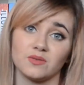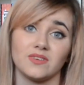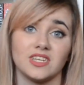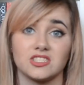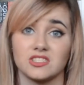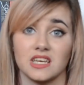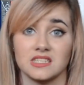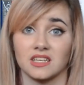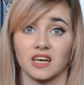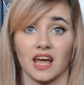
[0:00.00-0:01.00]
which
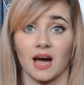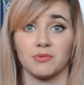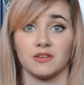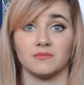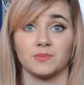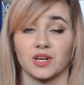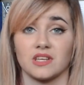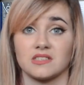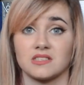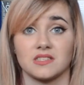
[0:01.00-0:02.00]
isn't gonna happen
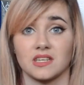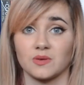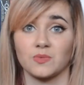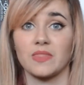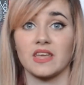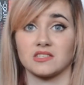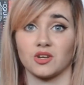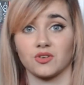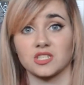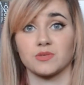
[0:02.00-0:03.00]
because when there's
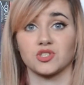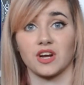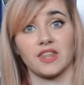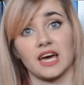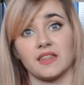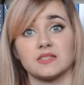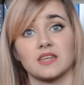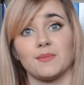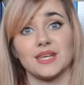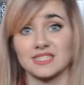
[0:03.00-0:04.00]
no Christmas tree there, there's
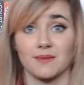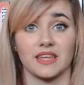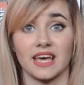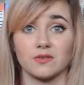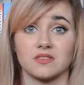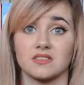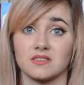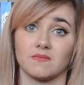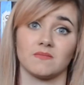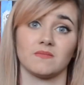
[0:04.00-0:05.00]
gonna be something else